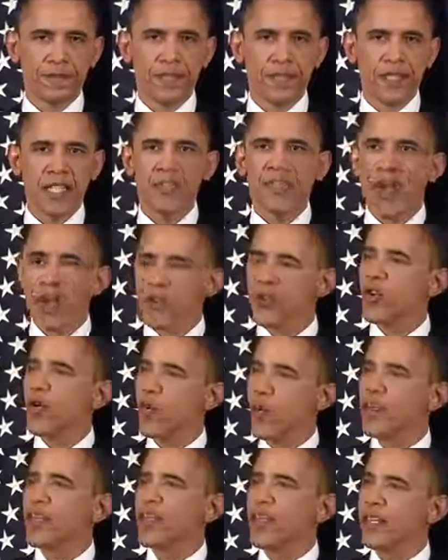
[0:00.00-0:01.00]
It's also
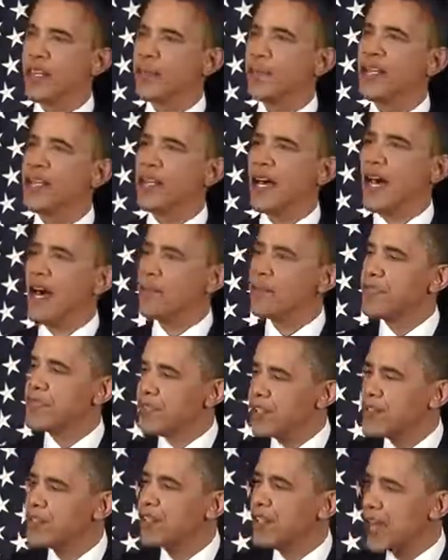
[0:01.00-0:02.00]
what the Libyan
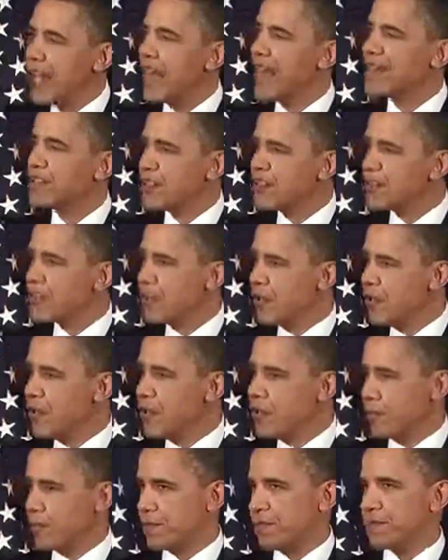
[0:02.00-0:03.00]
opposition asked us to
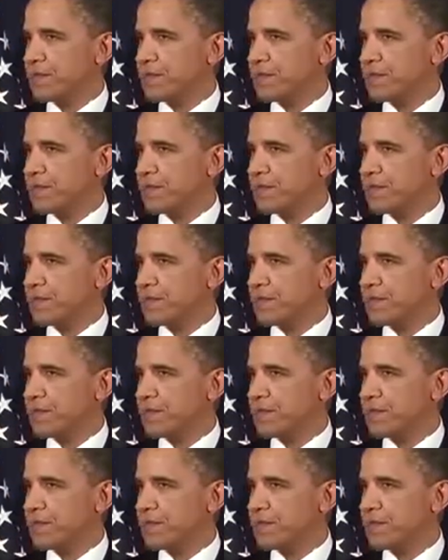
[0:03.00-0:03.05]
do.